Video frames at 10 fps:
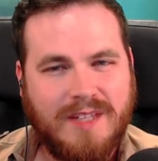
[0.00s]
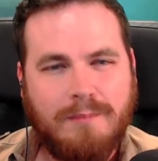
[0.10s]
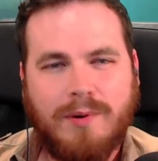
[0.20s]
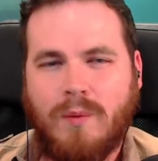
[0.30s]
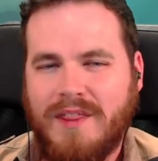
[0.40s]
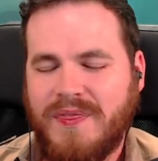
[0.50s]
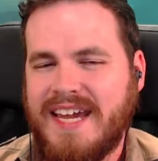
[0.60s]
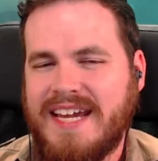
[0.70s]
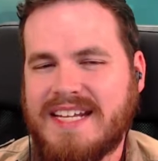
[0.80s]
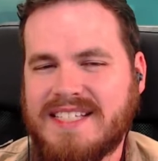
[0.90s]
But one
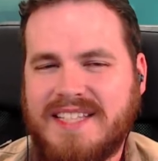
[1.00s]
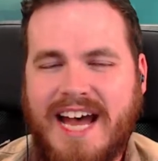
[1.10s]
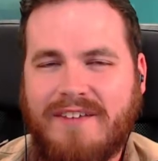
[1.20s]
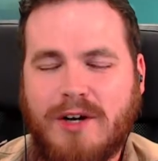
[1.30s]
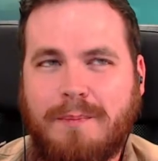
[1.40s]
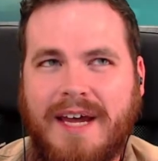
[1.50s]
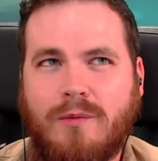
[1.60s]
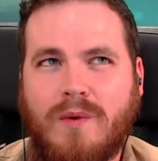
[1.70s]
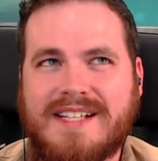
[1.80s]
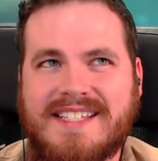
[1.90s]
thing it has never been
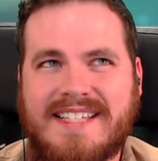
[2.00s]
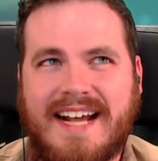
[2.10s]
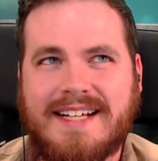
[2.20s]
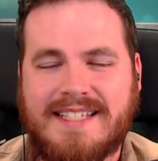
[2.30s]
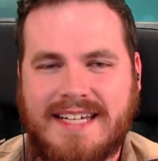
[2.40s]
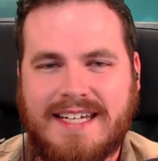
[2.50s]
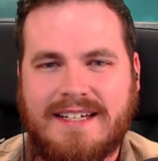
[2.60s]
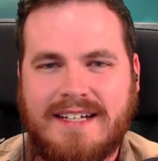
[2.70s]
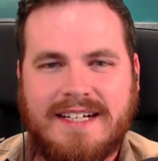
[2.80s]
was sexy,